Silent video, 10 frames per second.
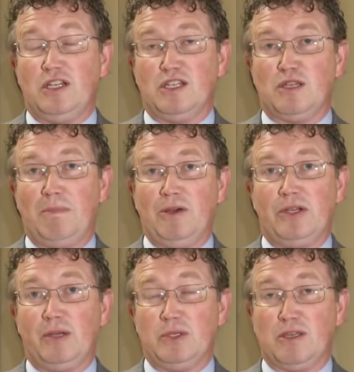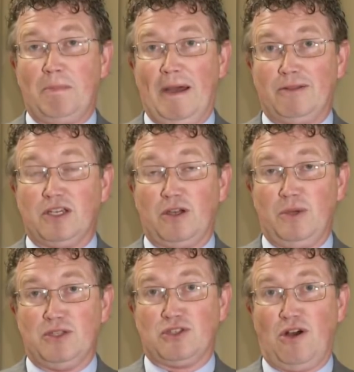disability, was about to go
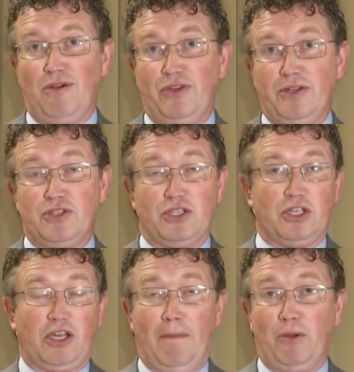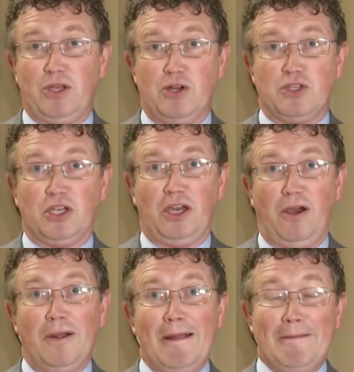insolvent just a couple years
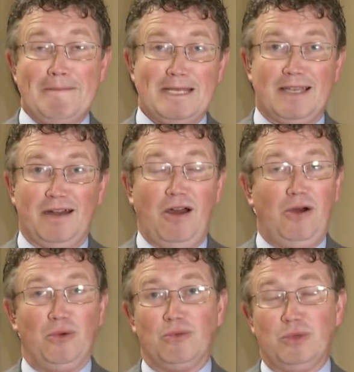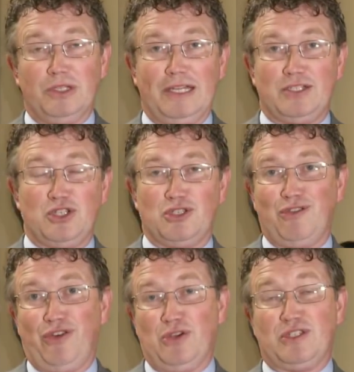ago. And they said, oh, well, let's just
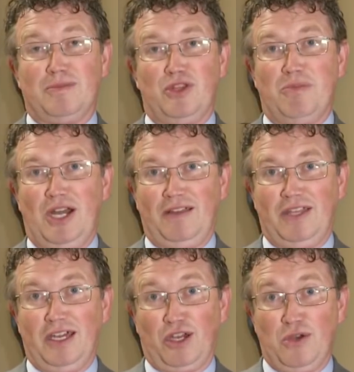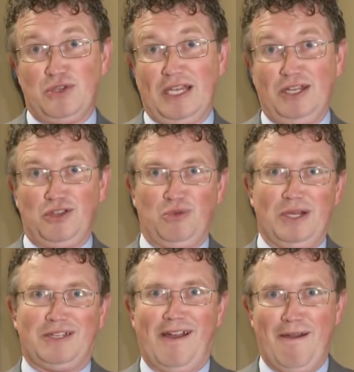divert some of the money that goes into the
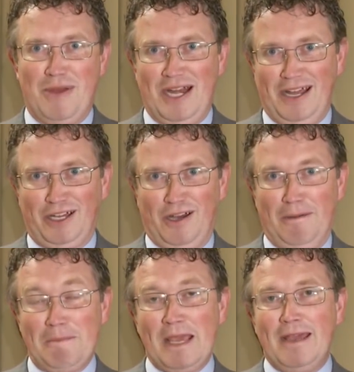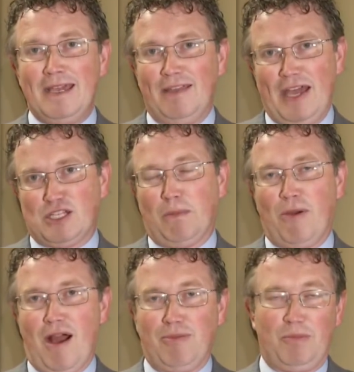retirement income. And that's a
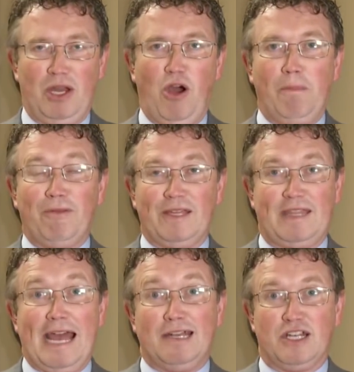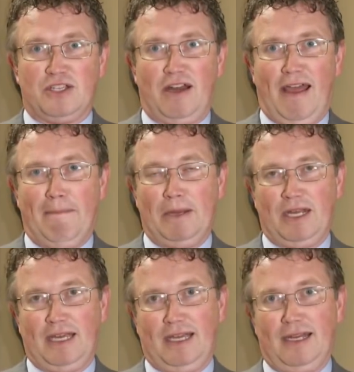problem, and hopefully that doesn't happen
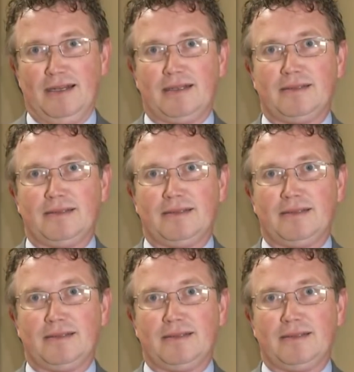again.